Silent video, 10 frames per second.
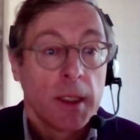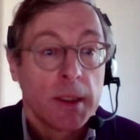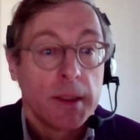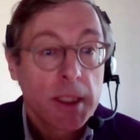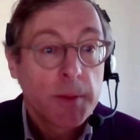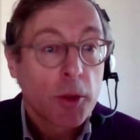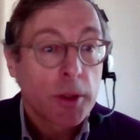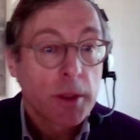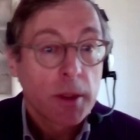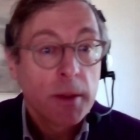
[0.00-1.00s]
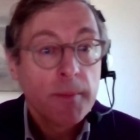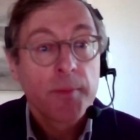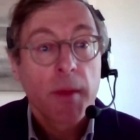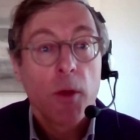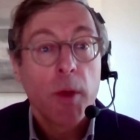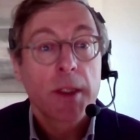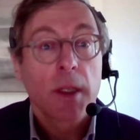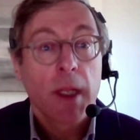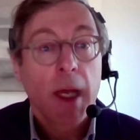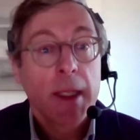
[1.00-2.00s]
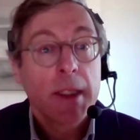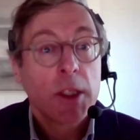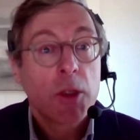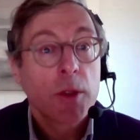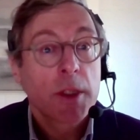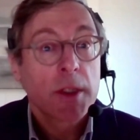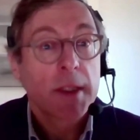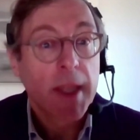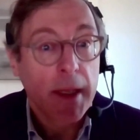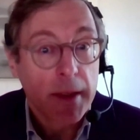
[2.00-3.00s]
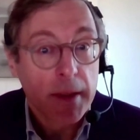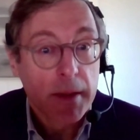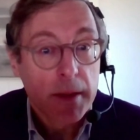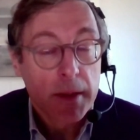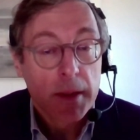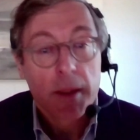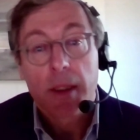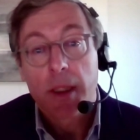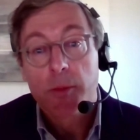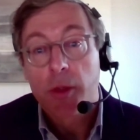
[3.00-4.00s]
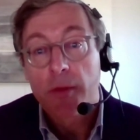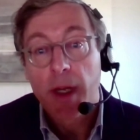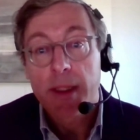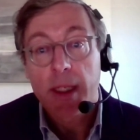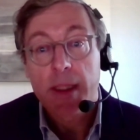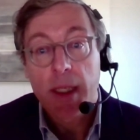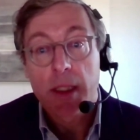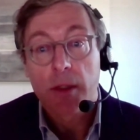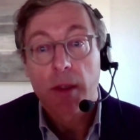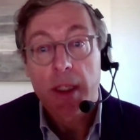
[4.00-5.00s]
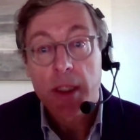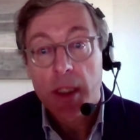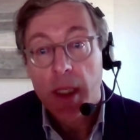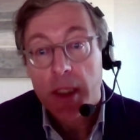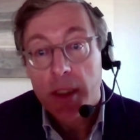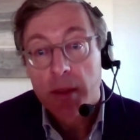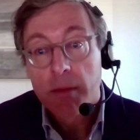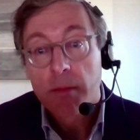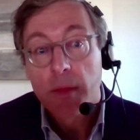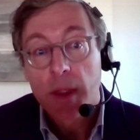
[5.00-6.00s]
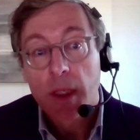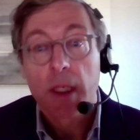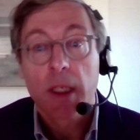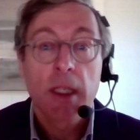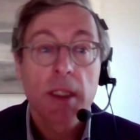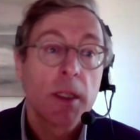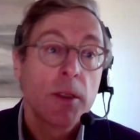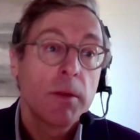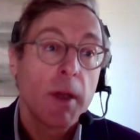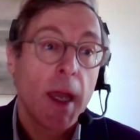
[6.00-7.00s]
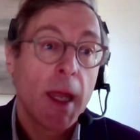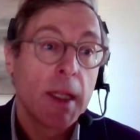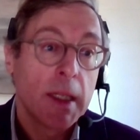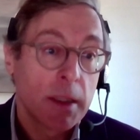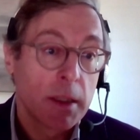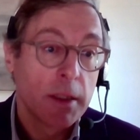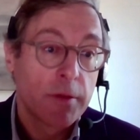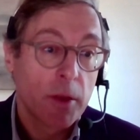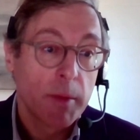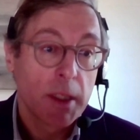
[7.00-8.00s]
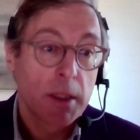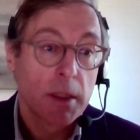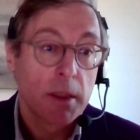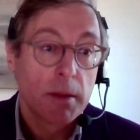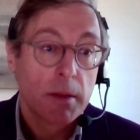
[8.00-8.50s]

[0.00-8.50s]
This portal went online in 2010. It provides access to legislation, case law, and legal information.